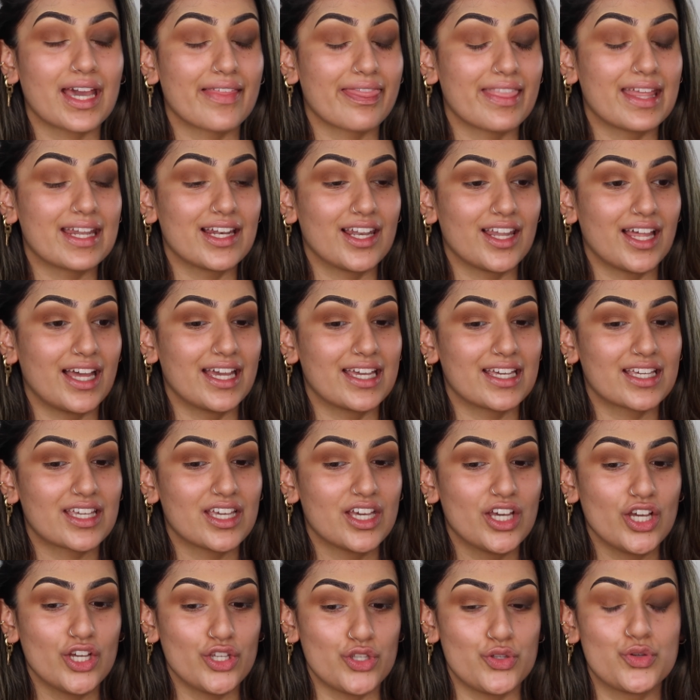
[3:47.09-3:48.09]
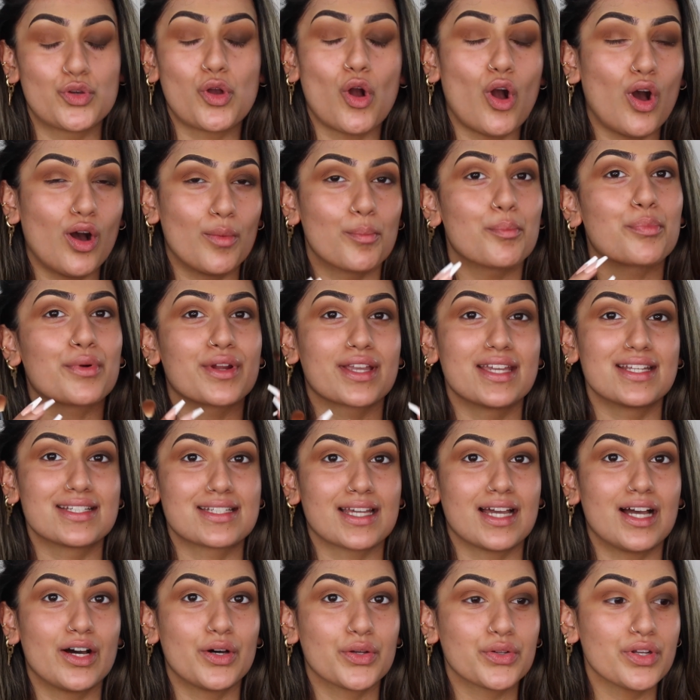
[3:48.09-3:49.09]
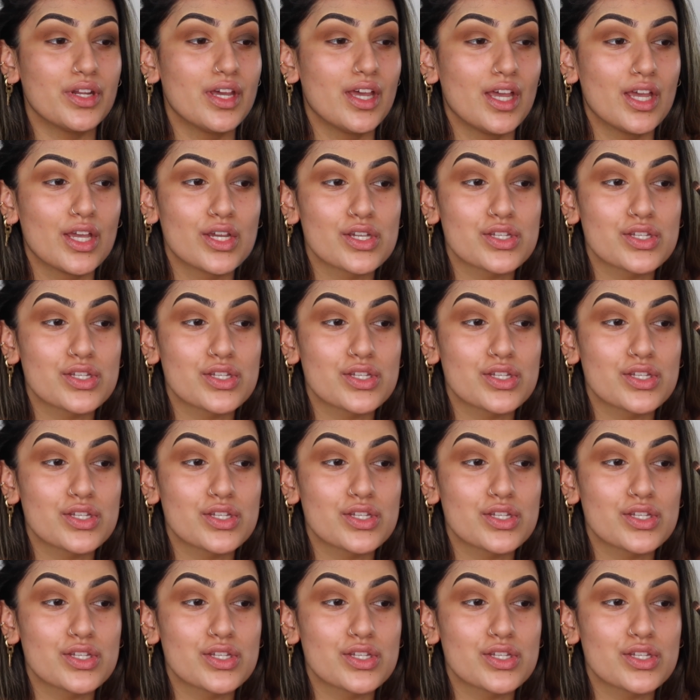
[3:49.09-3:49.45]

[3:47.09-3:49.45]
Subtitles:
and then like you can't bring it down.